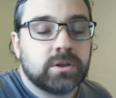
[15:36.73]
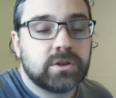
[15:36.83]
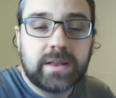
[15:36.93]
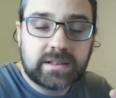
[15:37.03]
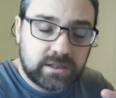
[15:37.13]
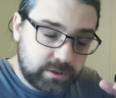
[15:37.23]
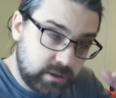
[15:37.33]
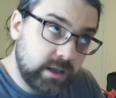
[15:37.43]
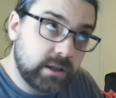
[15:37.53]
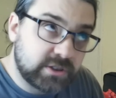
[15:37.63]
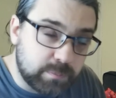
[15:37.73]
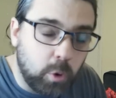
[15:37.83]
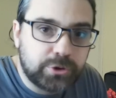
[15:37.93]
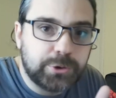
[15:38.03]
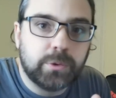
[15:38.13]
So that's a, a,
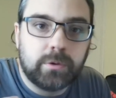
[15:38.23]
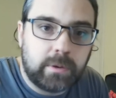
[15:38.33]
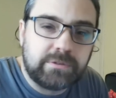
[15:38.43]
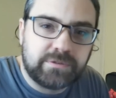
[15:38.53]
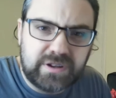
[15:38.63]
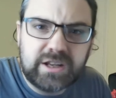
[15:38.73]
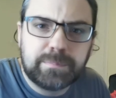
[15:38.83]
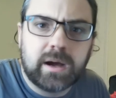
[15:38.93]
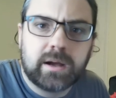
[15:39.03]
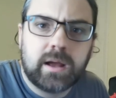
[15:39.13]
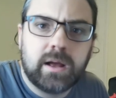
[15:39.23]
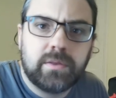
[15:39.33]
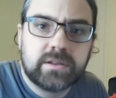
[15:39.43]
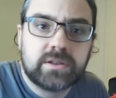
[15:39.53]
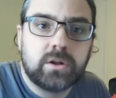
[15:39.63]
small tour around feedback. Uh,
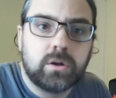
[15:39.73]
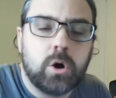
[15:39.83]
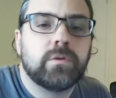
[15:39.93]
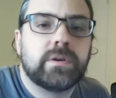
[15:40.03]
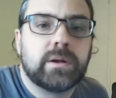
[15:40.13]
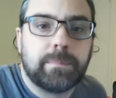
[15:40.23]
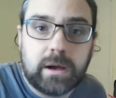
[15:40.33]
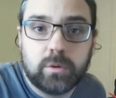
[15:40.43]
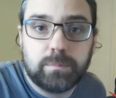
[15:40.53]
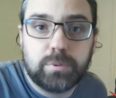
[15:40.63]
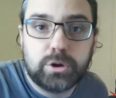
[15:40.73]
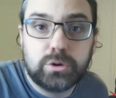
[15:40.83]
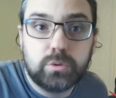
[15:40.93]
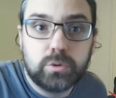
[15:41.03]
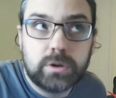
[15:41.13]
there's a lot of it about, but
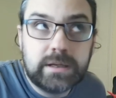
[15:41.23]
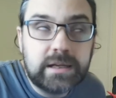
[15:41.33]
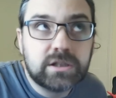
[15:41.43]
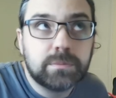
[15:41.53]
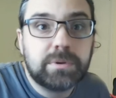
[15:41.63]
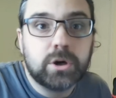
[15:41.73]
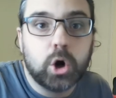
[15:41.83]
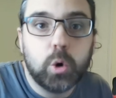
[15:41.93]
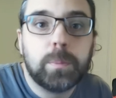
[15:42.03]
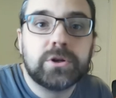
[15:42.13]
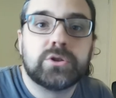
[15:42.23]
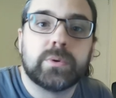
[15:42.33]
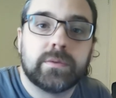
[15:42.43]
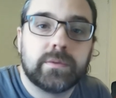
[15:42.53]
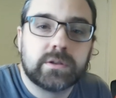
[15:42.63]
you need to be open to
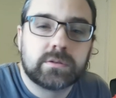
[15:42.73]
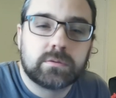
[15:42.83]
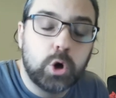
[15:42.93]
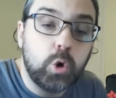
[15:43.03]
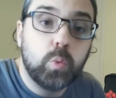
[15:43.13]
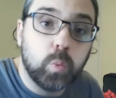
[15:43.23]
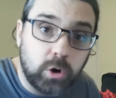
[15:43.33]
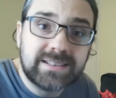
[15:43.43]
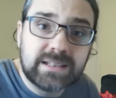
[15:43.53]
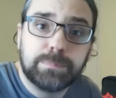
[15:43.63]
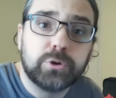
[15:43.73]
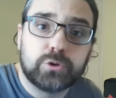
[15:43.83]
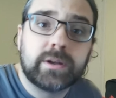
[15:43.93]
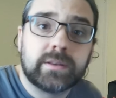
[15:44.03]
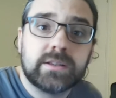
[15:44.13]
it. There's no one simple
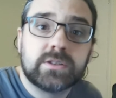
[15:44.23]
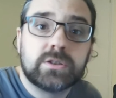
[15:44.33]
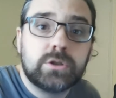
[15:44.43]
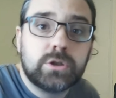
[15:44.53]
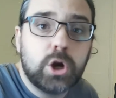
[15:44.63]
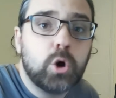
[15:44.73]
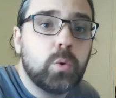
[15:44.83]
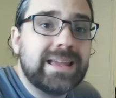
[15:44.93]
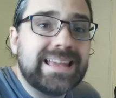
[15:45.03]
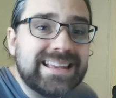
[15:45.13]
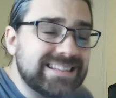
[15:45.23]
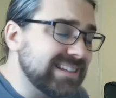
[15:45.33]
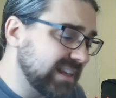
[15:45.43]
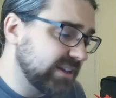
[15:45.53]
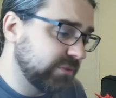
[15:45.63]
trick, there's no
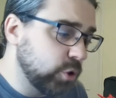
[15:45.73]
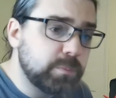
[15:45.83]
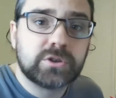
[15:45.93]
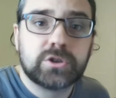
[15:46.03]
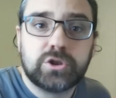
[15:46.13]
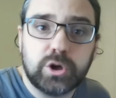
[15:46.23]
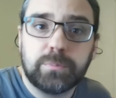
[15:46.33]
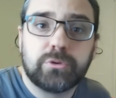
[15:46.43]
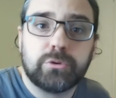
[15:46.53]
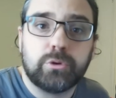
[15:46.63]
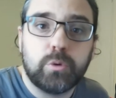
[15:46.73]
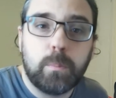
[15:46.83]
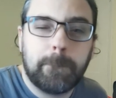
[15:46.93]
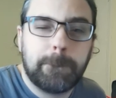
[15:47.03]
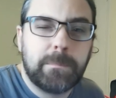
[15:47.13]
easy set of hoops to jump
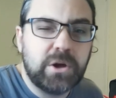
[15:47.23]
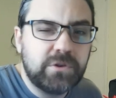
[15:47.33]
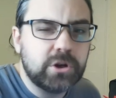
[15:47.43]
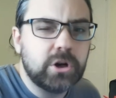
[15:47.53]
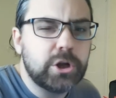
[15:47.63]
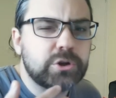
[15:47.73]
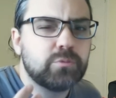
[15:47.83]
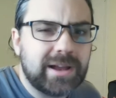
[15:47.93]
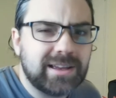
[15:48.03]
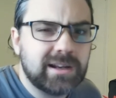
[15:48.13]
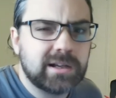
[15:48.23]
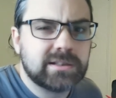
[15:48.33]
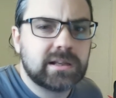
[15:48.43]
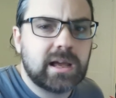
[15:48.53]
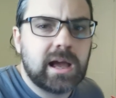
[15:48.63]
through. But if you can learn to
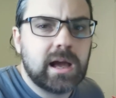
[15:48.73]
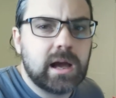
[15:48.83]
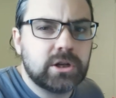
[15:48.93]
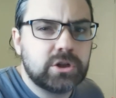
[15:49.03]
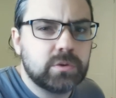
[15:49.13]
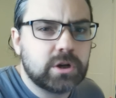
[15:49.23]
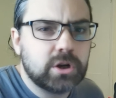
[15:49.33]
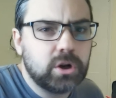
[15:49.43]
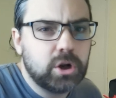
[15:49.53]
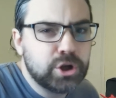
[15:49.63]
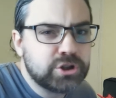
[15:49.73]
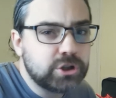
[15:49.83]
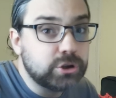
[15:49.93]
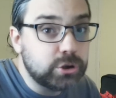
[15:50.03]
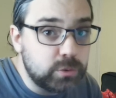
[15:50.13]
recognize it and you can learn to
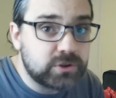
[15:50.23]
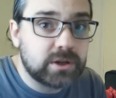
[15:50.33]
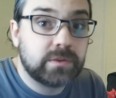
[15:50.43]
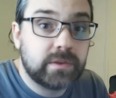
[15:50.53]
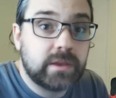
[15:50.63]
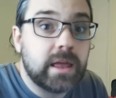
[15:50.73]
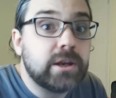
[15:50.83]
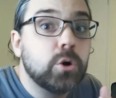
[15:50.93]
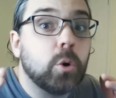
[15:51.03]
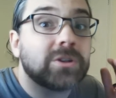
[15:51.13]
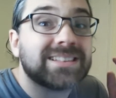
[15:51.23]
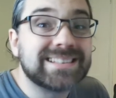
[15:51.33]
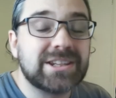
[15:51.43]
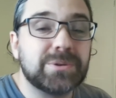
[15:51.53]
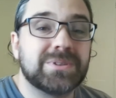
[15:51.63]
use it, then you're
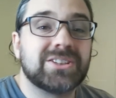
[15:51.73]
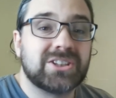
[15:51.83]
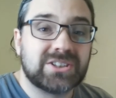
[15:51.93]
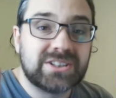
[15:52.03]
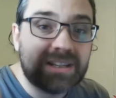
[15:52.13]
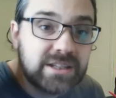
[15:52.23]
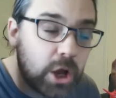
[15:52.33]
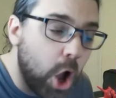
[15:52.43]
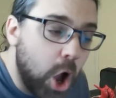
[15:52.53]
set up to succeed